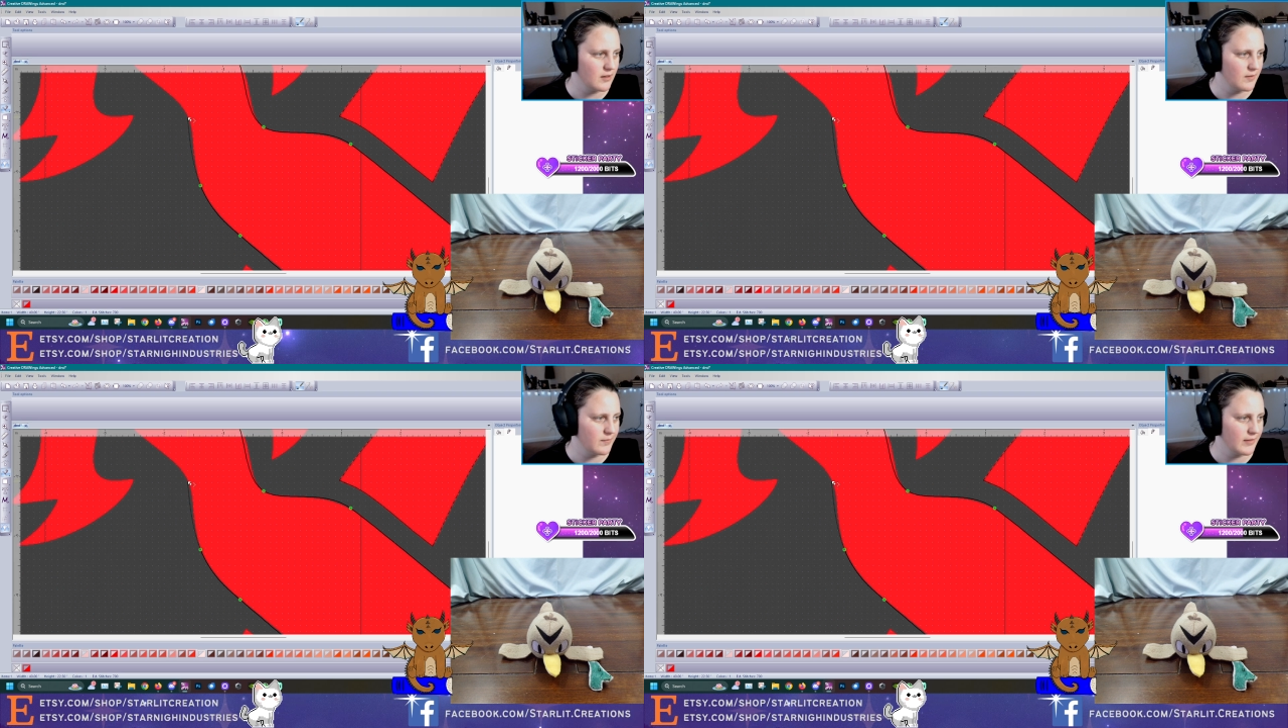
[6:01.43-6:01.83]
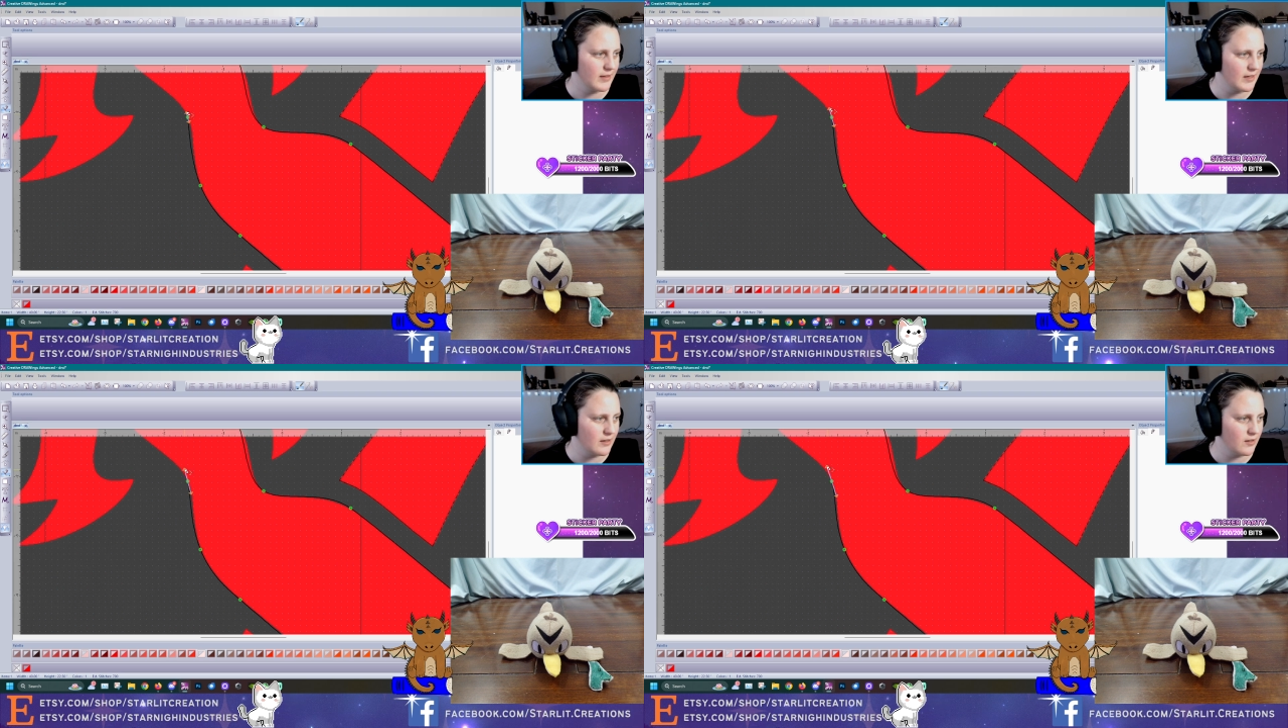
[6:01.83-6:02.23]

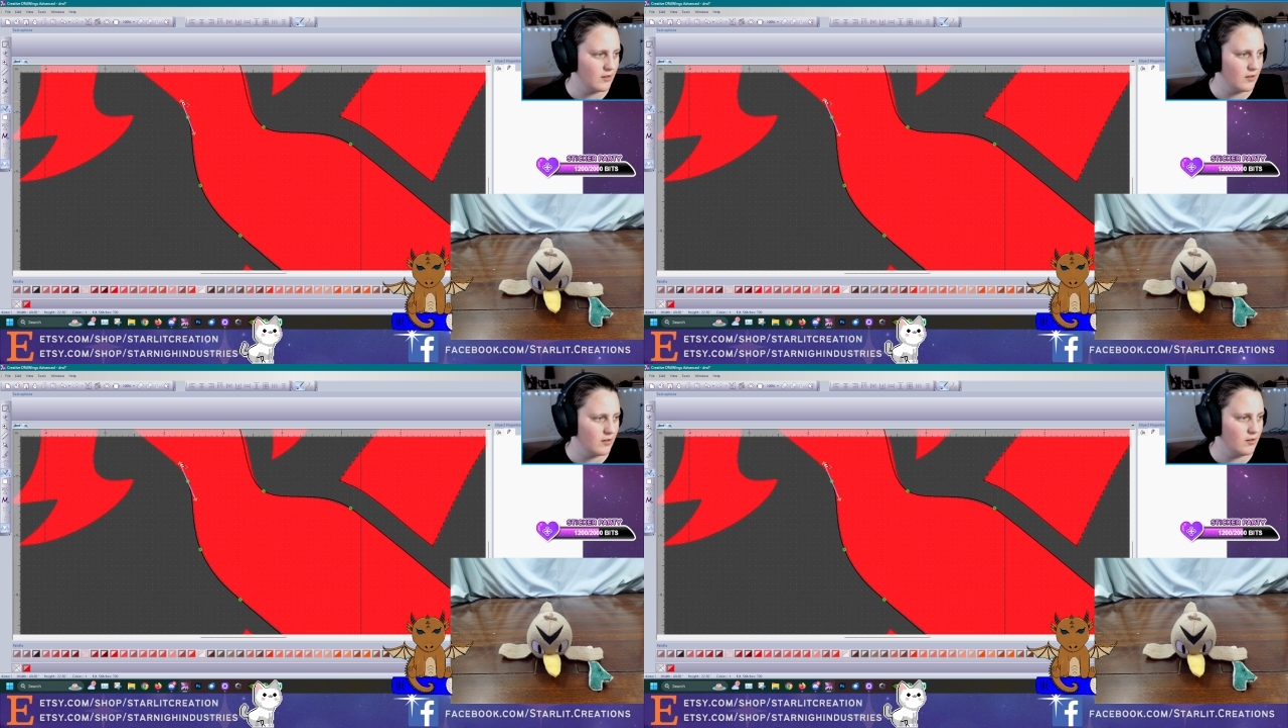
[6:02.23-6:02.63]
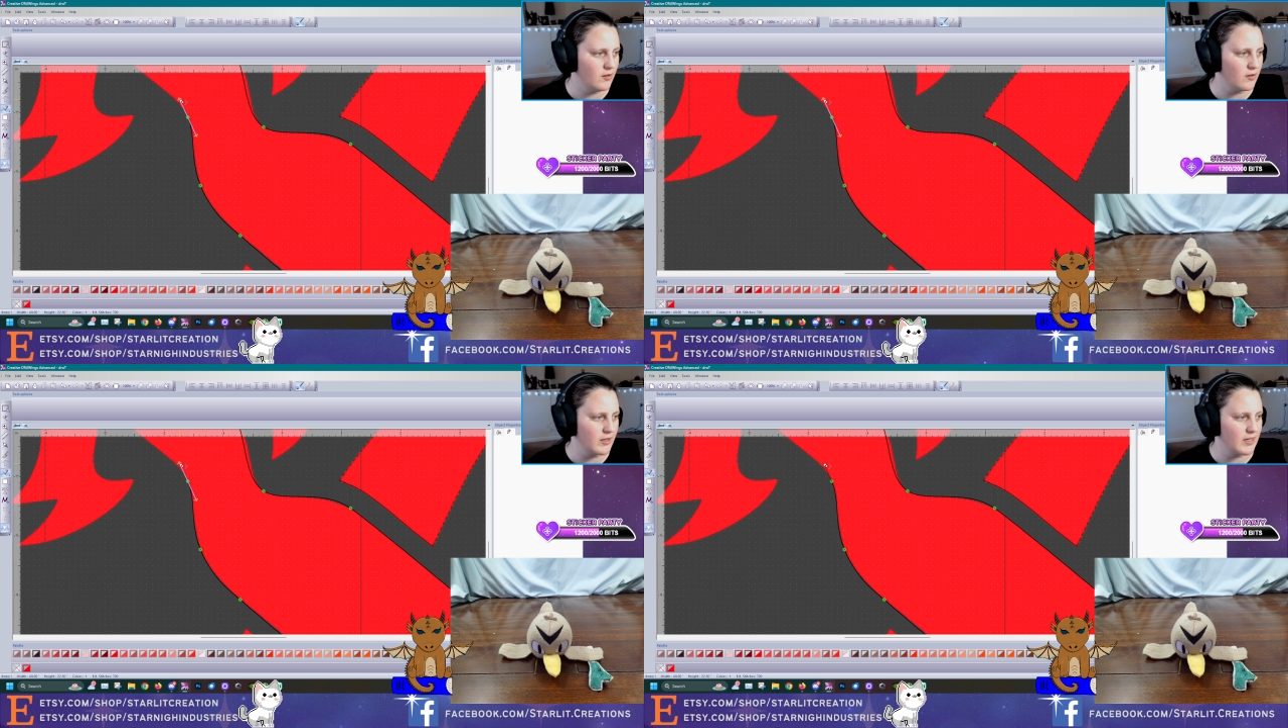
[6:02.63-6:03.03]
like, you
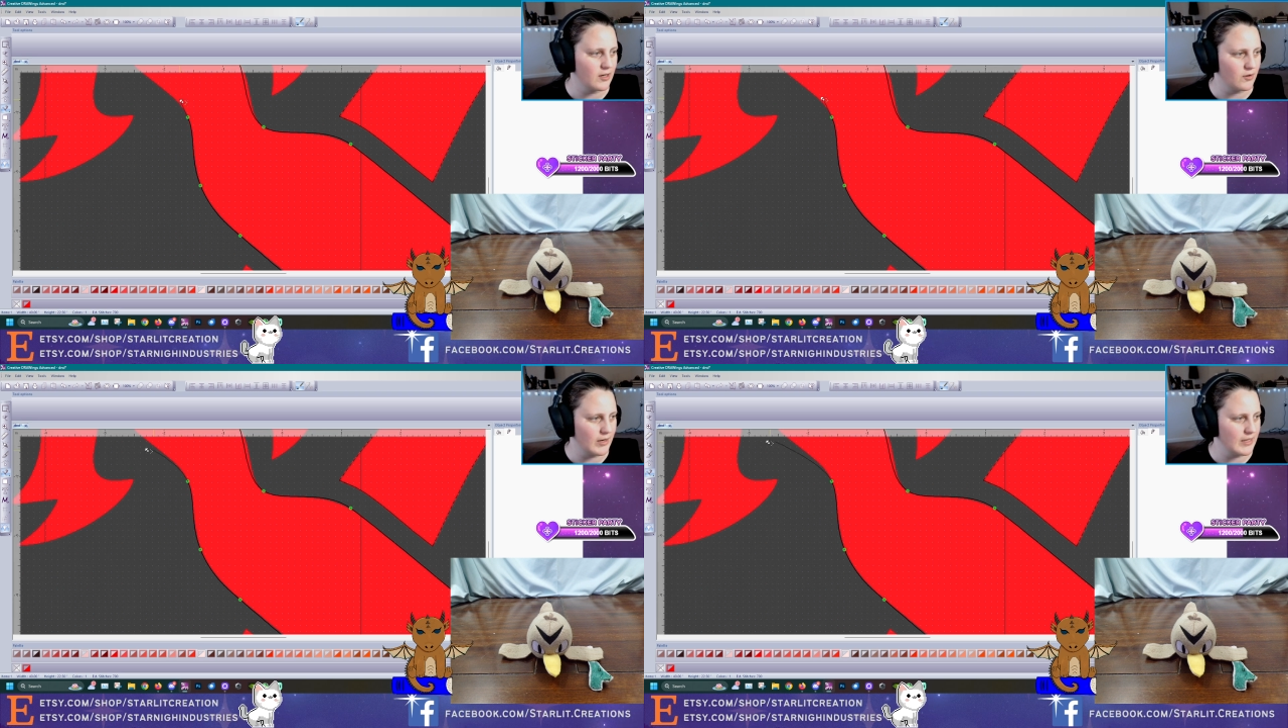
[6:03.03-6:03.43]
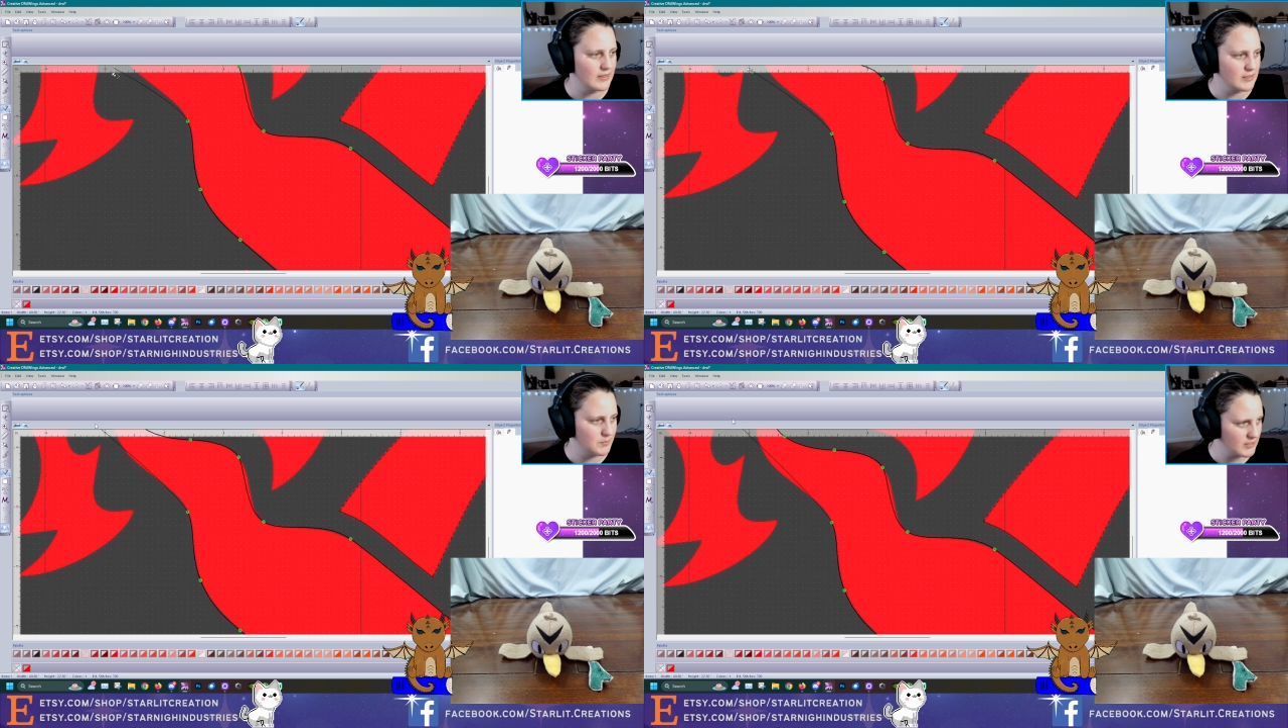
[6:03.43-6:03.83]
know, like a
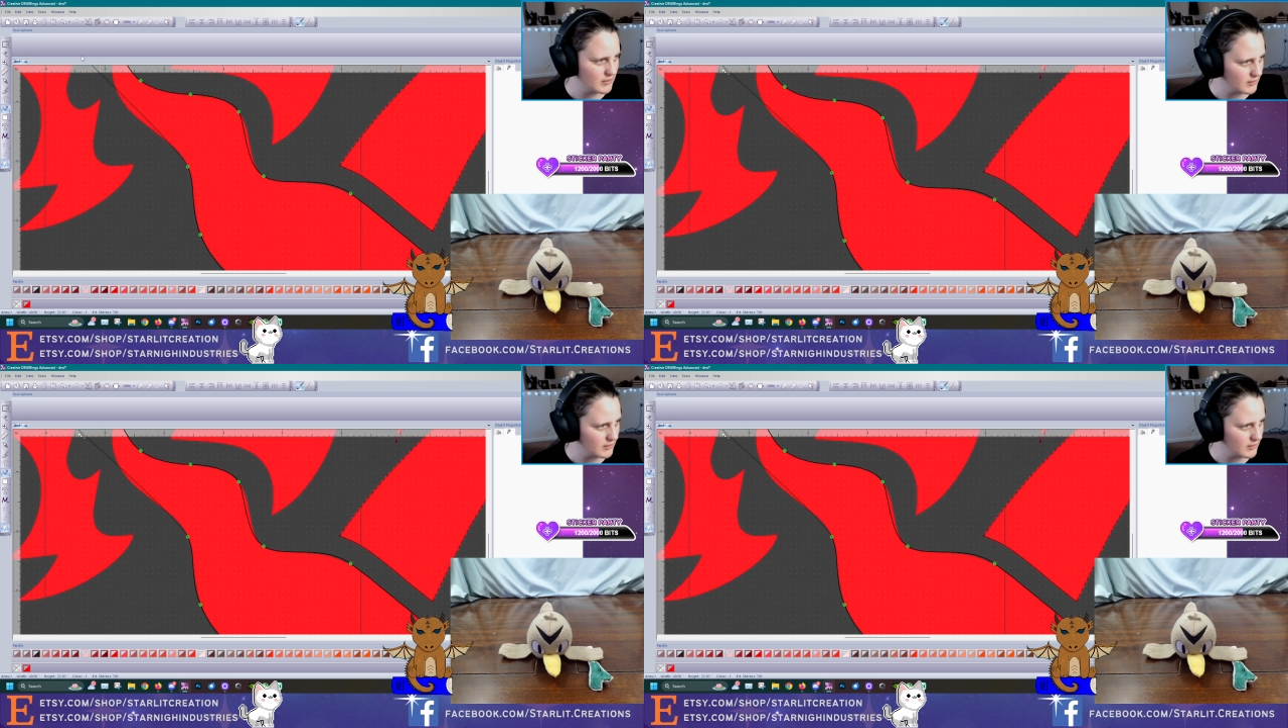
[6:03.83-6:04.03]
Grand's biscuit